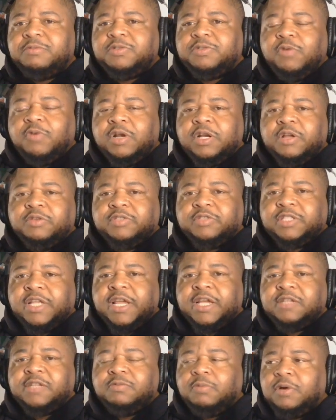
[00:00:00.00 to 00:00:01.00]
one of those
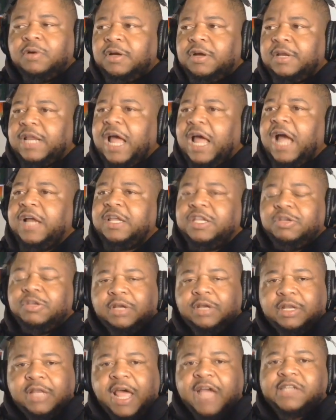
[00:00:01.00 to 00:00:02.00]
things where you
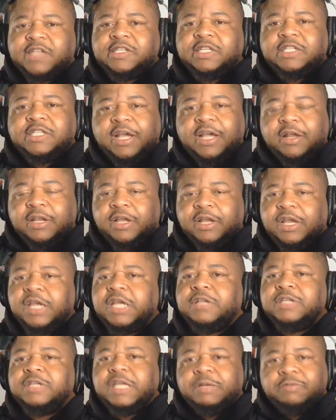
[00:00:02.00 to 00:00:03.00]
could actually tell it.
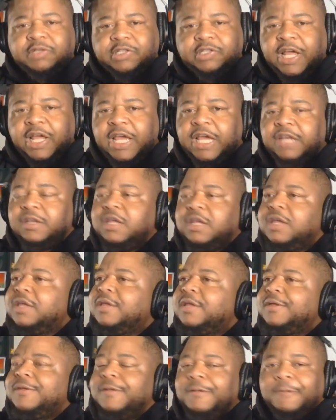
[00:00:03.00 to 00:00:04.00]
He was saying,
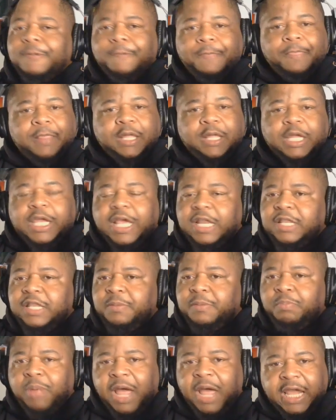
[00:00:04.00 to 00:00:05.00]
get in
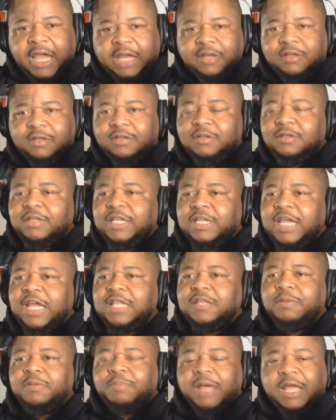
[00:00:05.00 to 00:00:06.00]
the paint, get
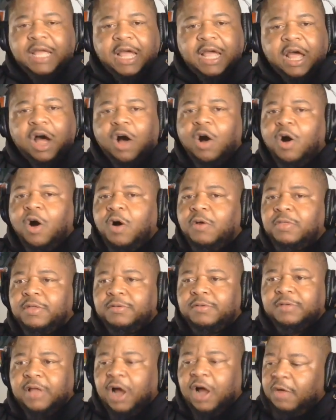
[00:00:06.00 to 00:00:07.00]
in the paint. All
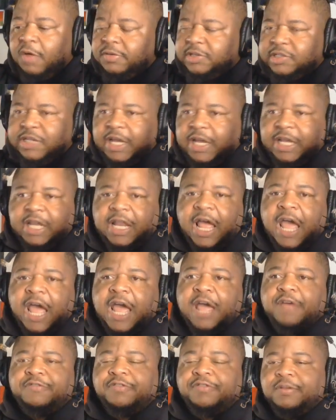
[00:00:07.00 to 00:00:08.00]
the second
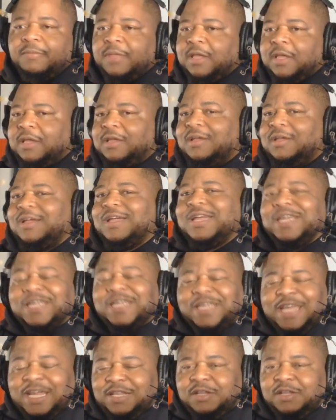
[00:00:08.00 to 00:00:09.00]
half,
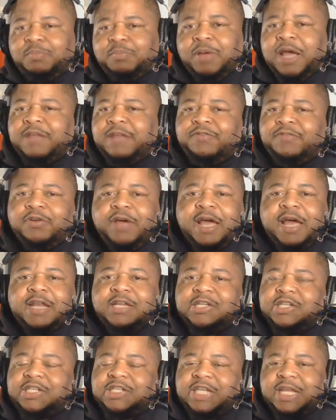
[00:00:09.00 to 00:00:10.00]
get in the paint. Phil Handy
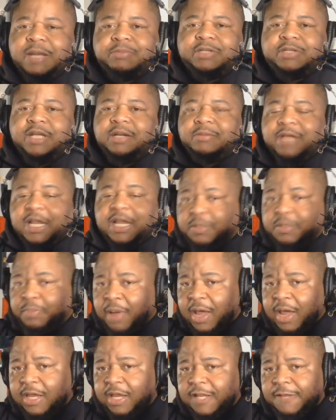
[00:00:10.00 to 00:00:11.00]
just kept telling him, get in the
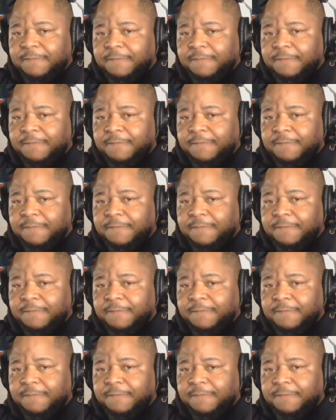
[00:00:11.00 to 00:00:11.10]
paint.